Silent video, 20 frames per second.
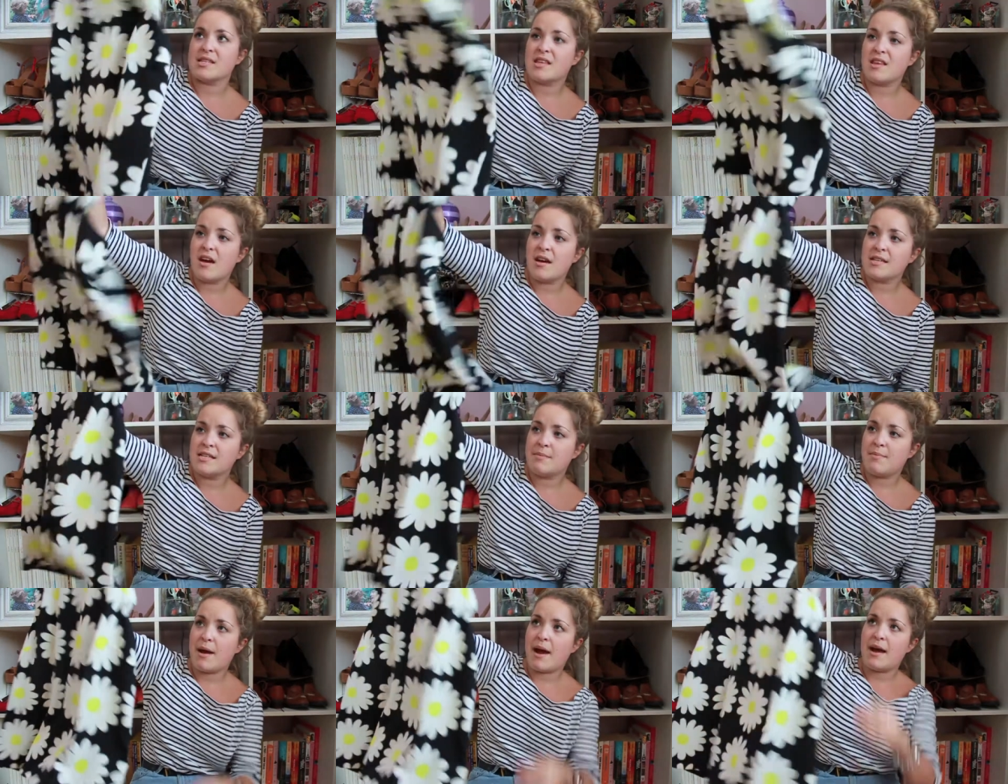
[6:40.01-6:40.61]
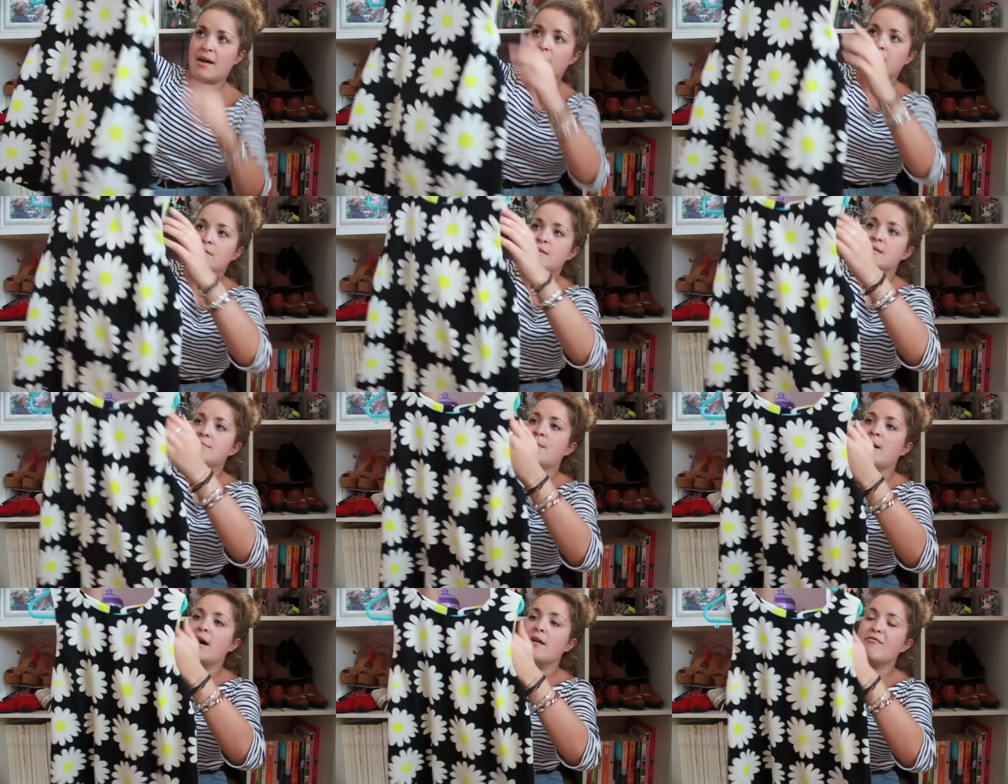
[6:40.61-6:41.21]

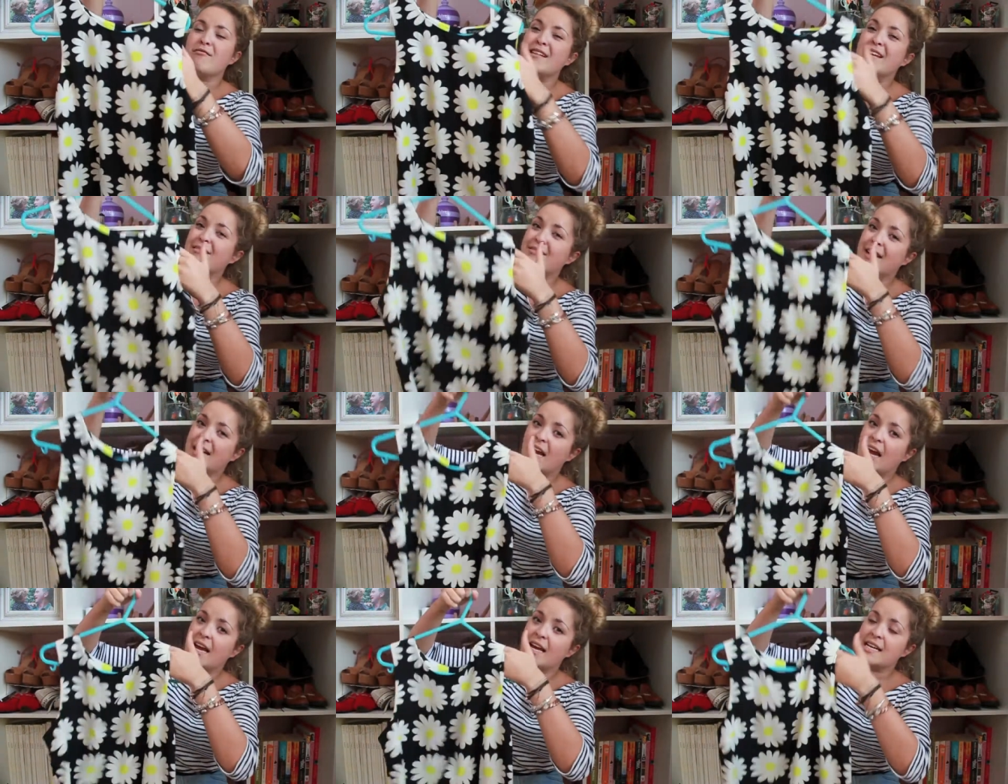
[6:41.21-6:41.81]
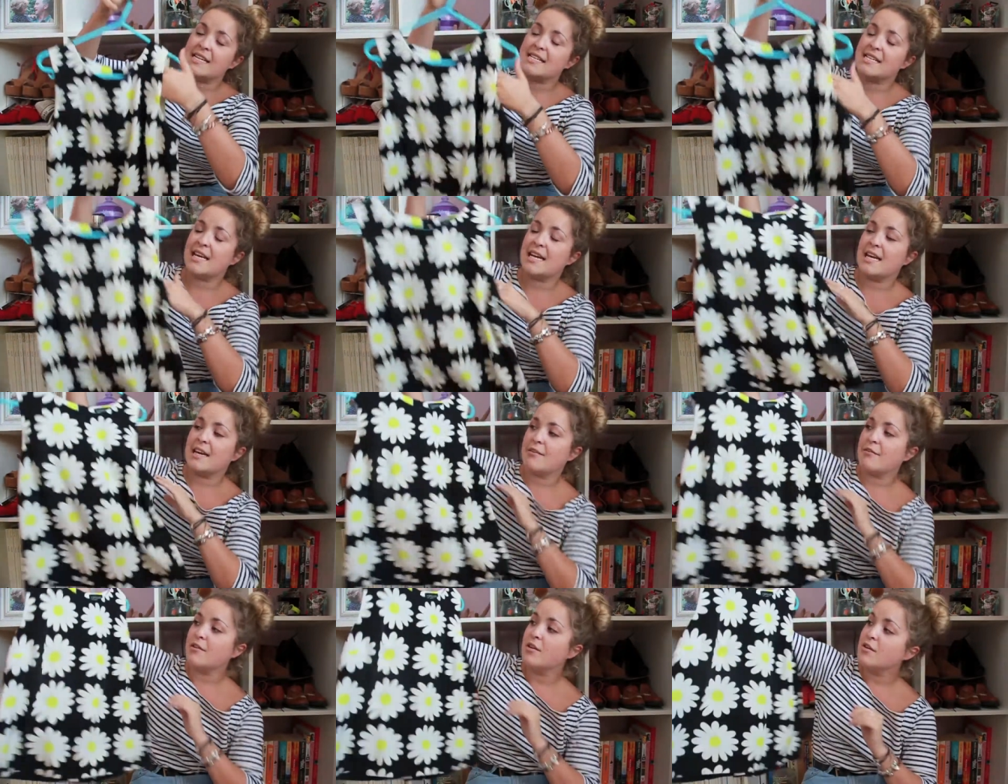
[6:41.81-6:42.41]
£30, but I really, really liked it
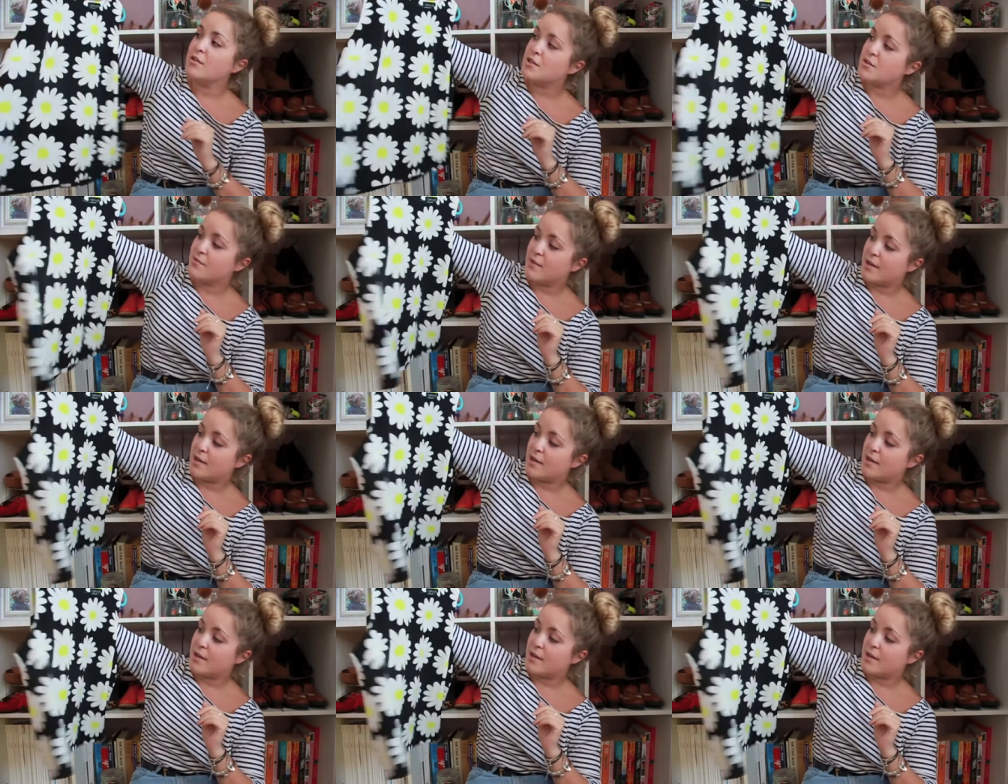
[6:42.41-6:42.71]
and it looked